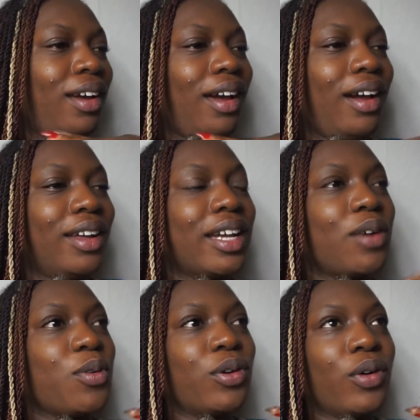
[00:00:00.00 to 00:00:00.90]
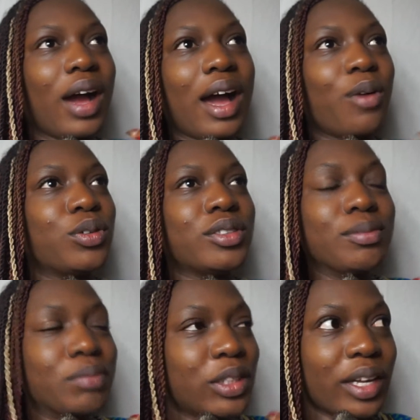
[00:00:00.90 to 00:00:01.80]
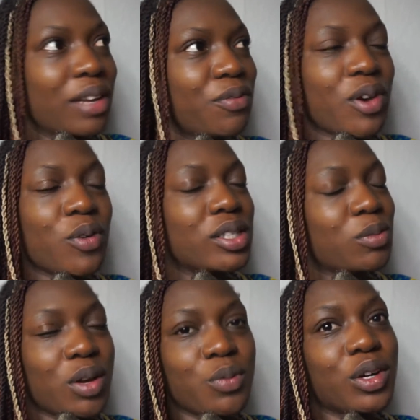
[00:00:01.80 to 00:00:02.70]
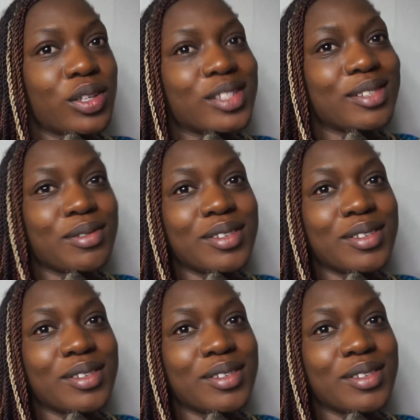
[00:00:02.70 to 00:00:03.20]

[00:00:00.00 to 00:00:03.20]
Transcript: and I would be looking forward to when we're going to